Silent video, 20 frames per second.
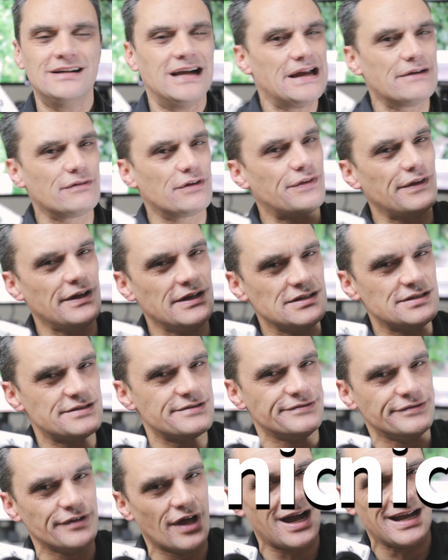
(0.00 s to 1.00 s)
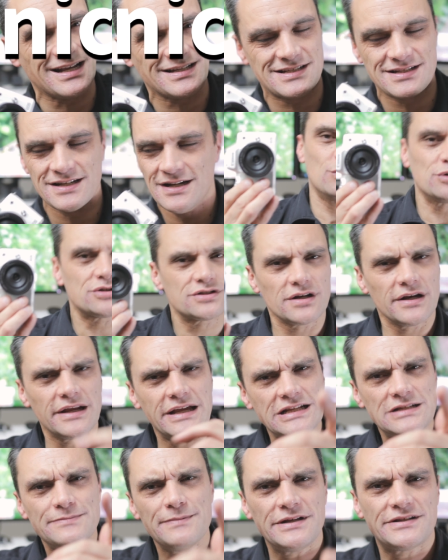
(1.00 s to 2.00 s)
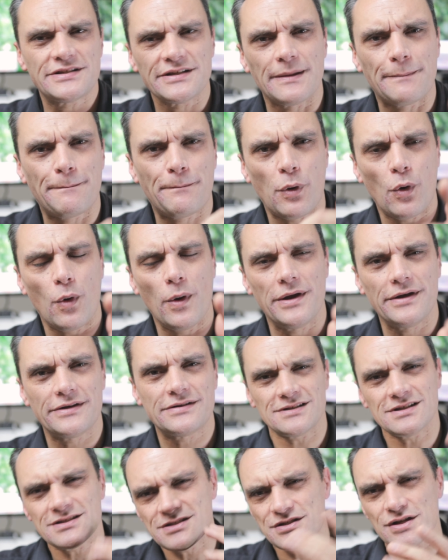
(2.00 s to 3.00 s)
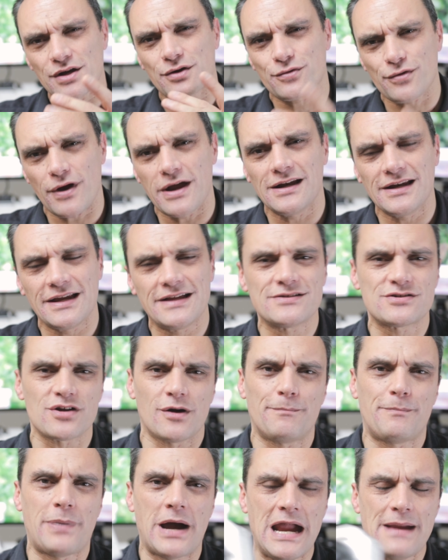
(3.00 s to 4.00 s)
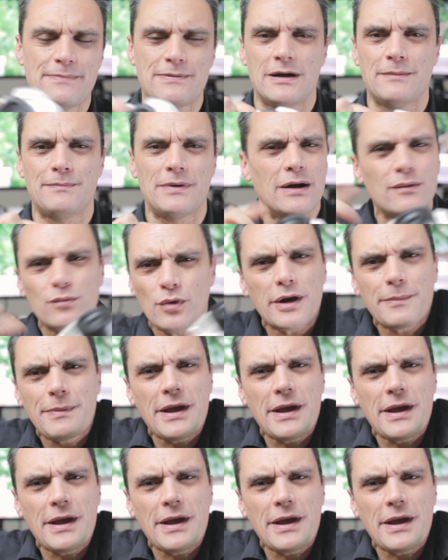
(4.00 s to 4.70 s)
Everything's nice, which leads me to the point, this is a great lens on paper, but what